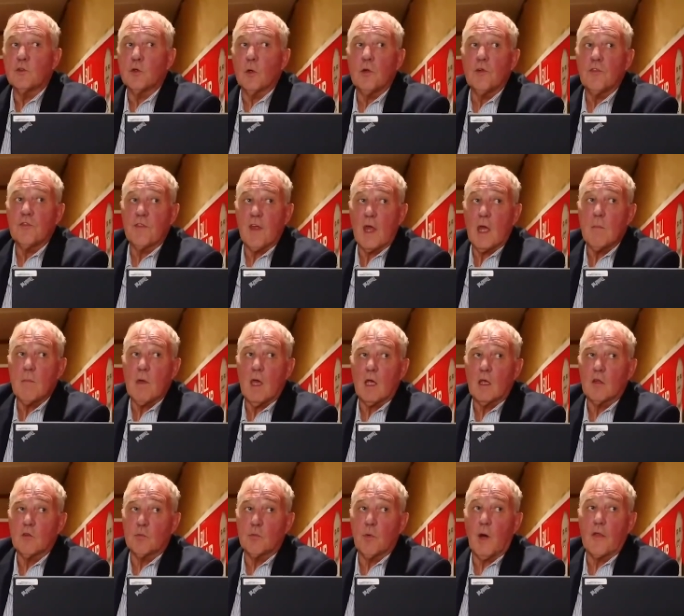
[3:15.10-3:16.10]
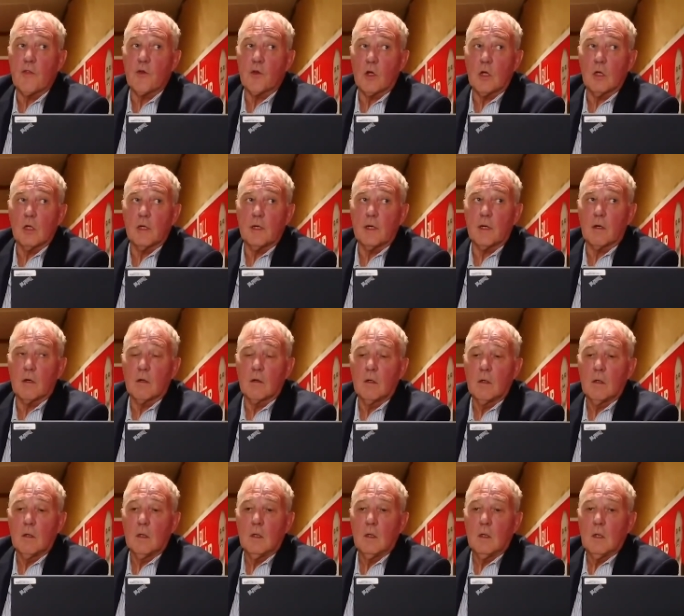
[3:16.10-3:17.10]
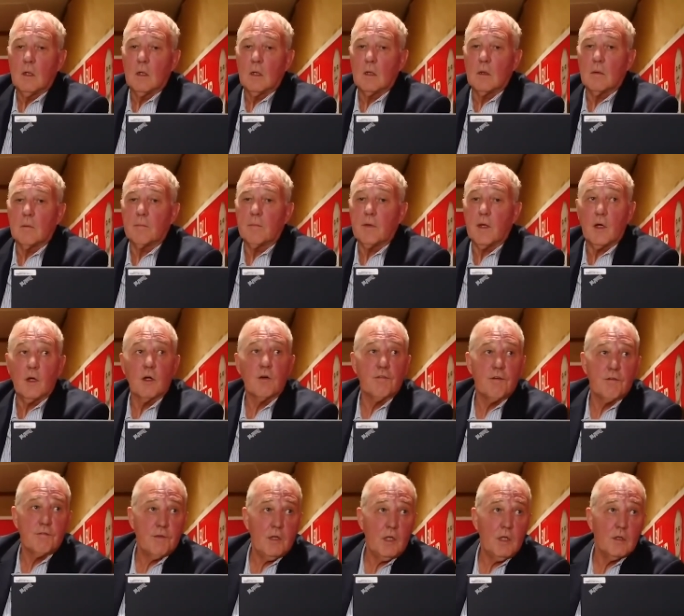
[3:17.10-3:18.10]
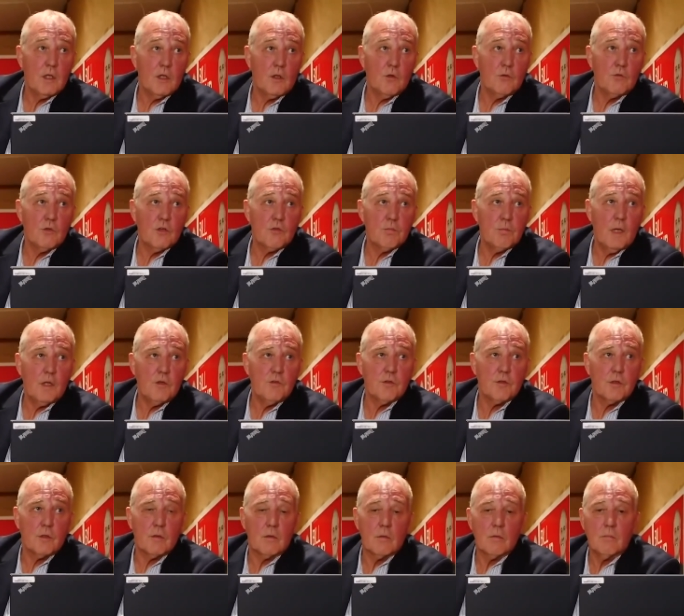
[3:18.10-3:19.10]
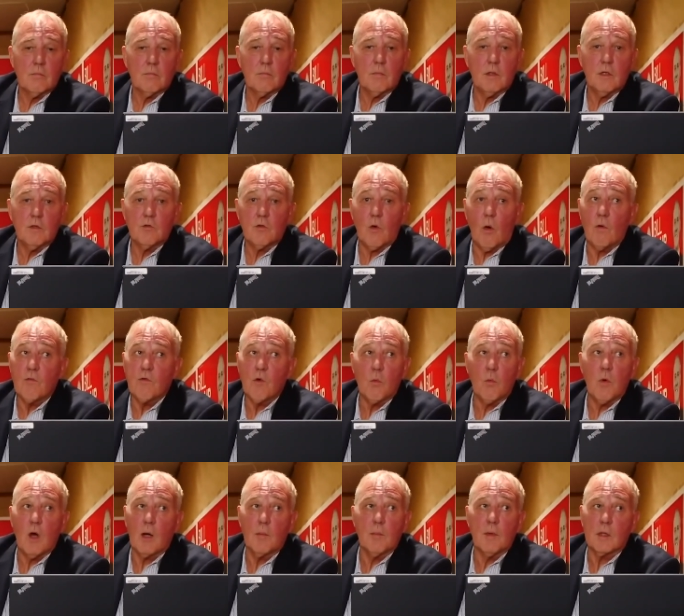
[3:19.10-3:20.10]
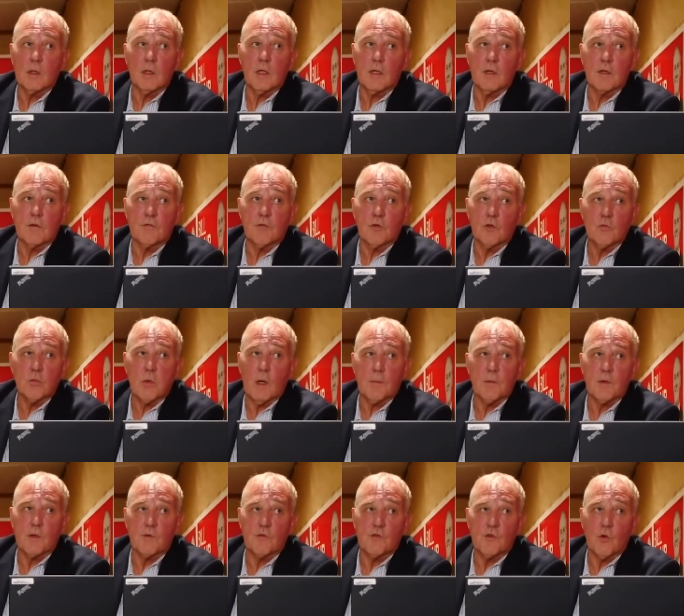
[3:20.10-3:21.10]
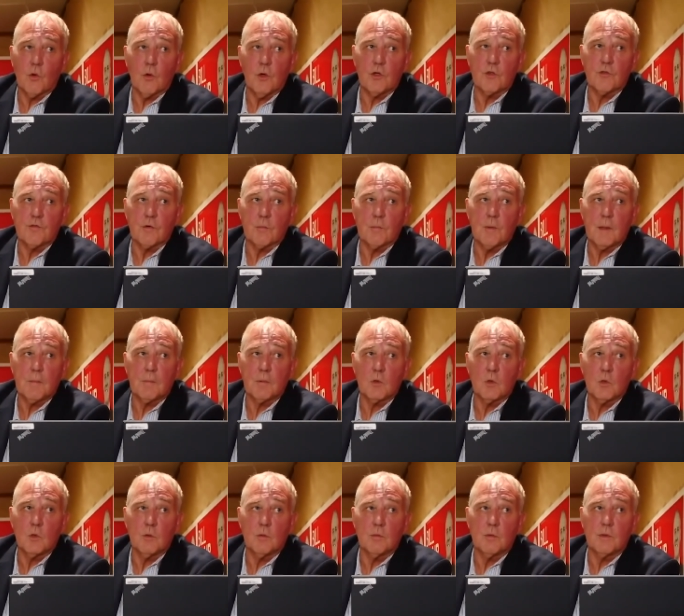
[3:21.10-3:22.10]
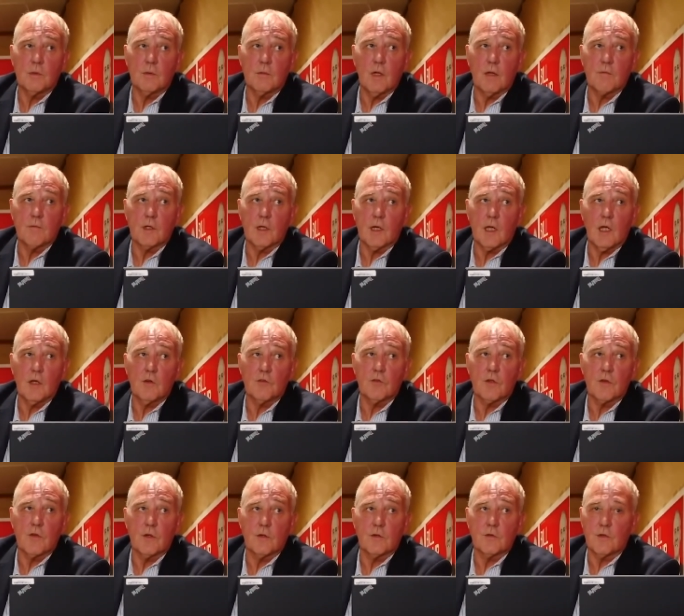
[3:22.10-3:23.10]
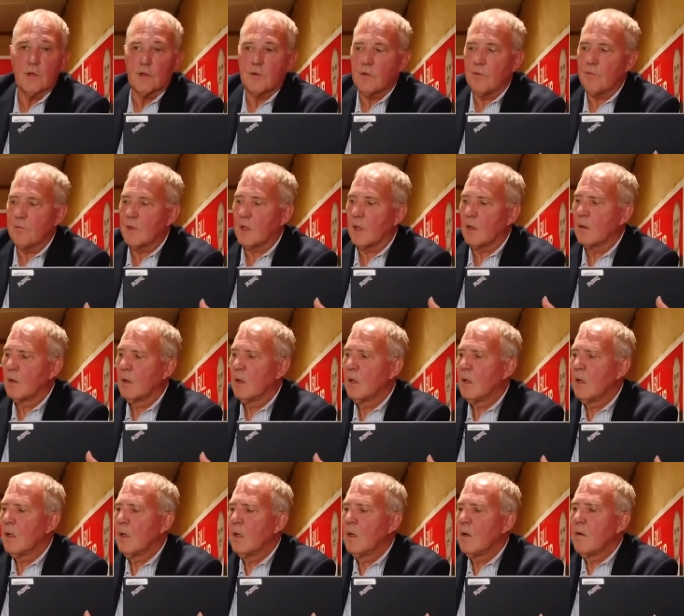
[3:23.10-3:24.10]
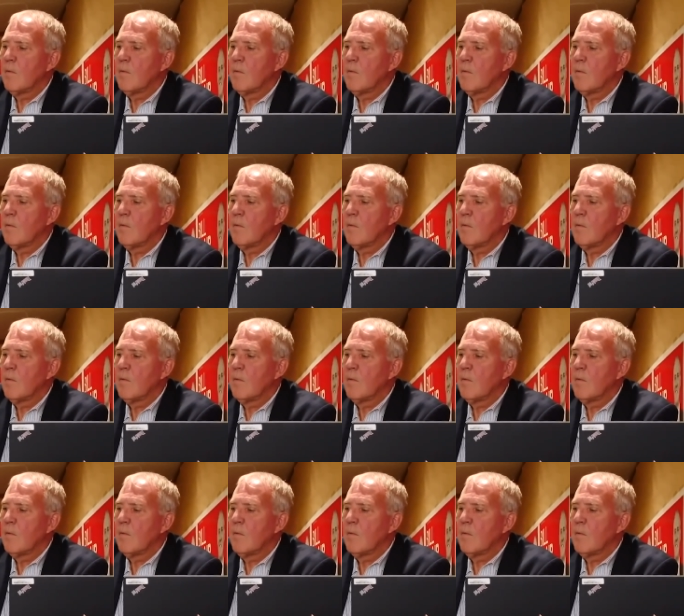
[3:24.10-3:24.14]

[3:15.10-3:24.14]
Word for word: choice they make is rather clear. Um, the AR-15 that you just mentioned is overwhelmingly the first weapon of choice for people who have engaged That's in those. That's the most common rifle in the